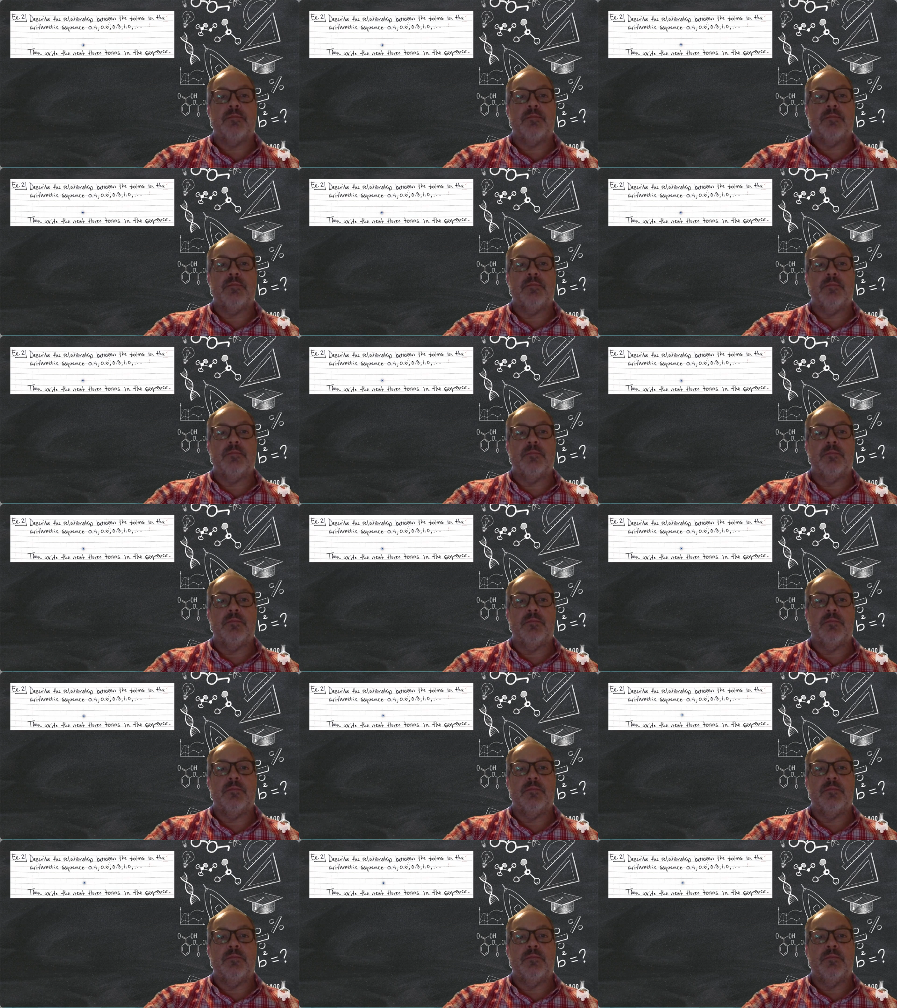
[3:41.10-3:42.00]

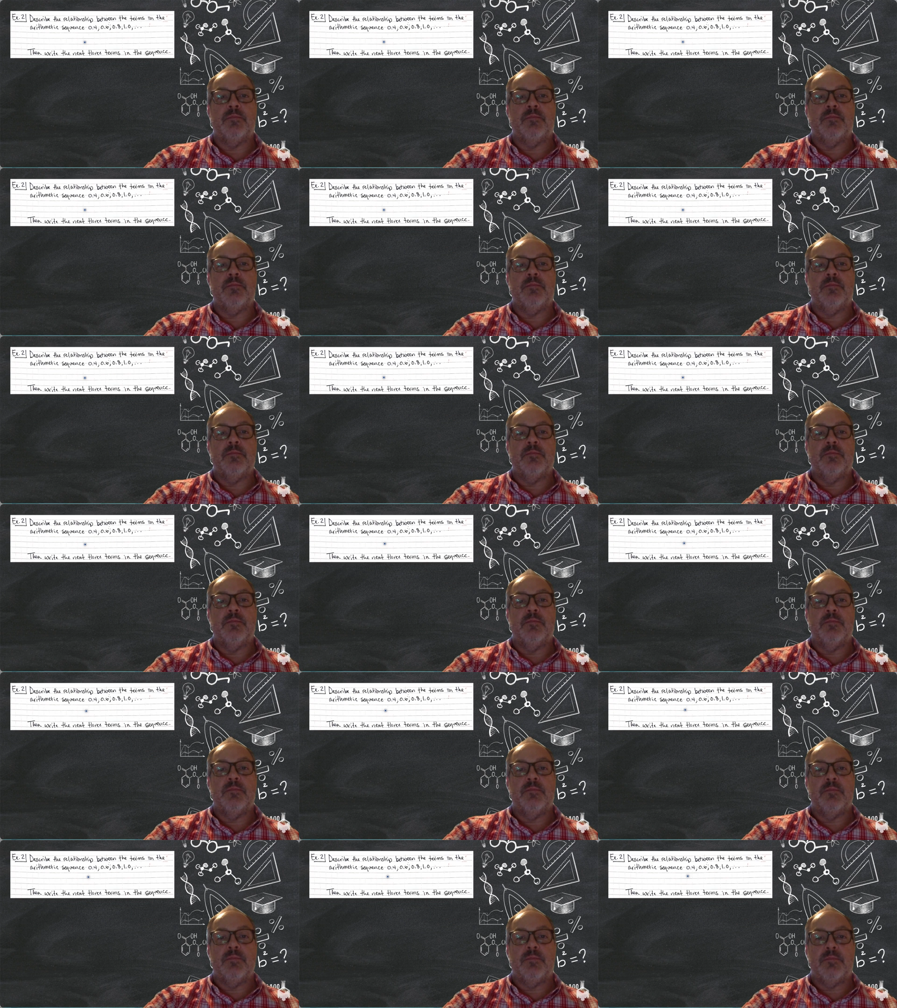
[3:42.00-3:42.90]

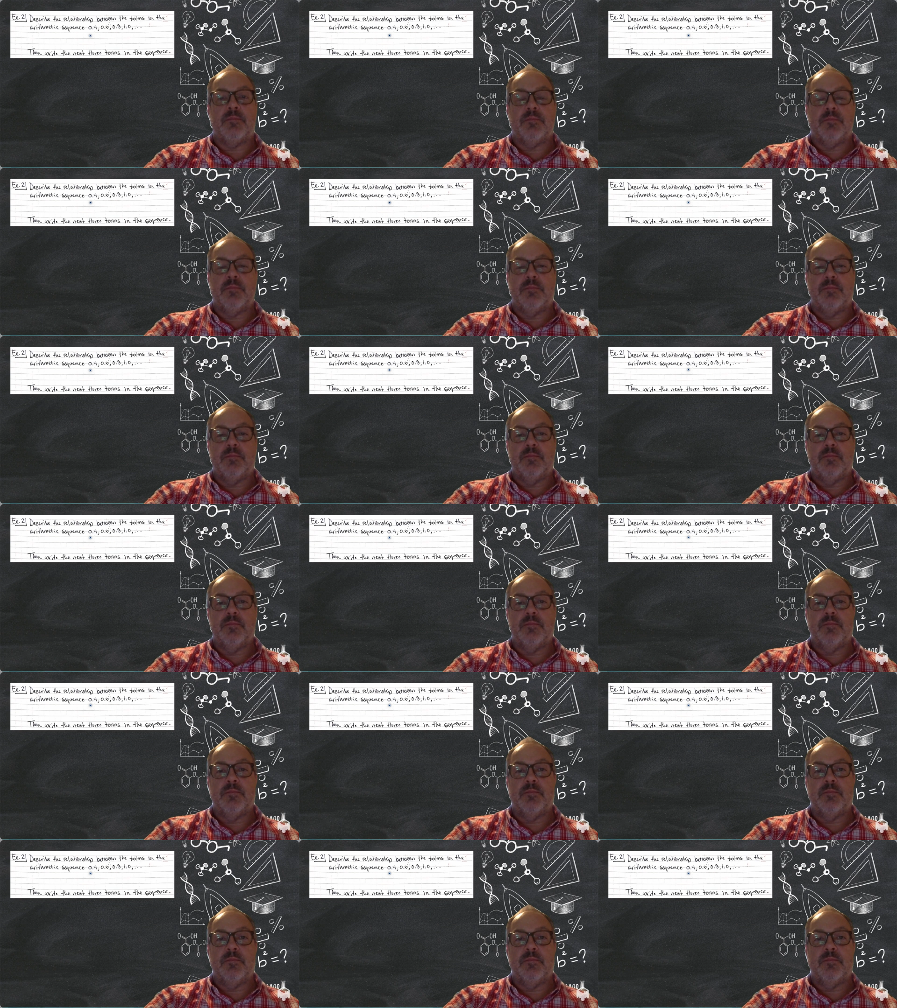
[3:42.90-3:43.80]

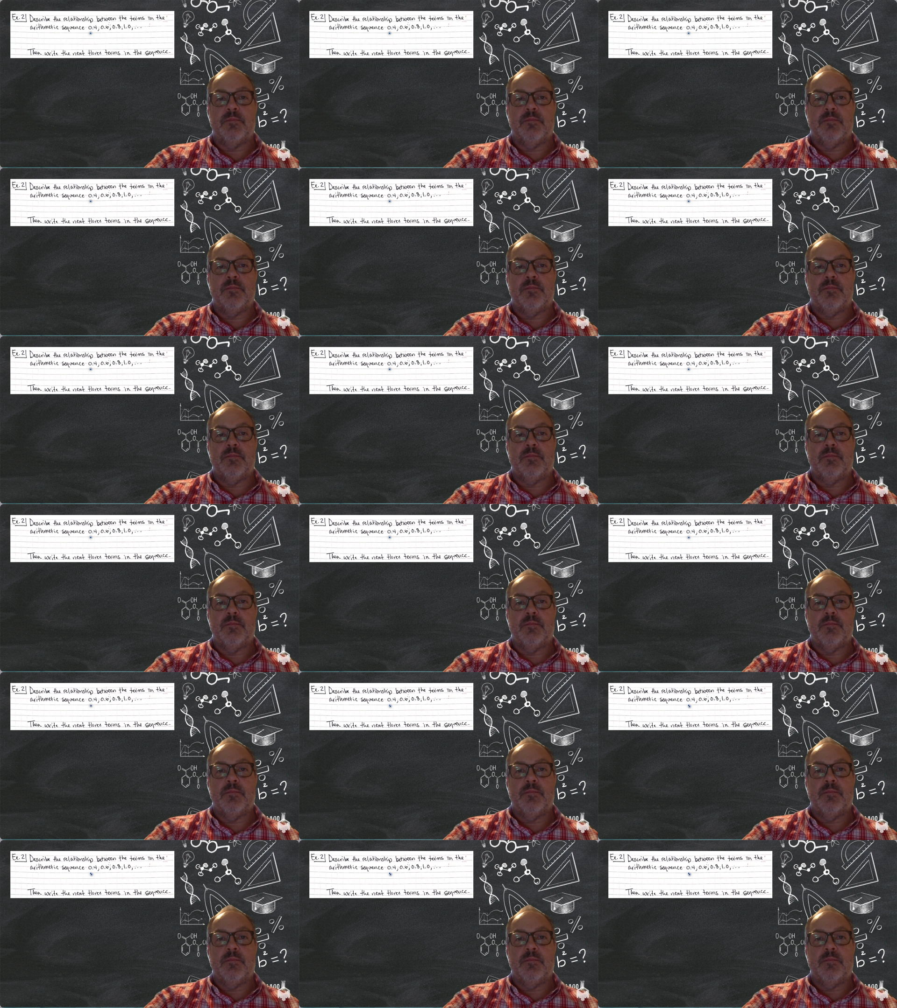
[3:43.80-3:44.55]
(no one is talking)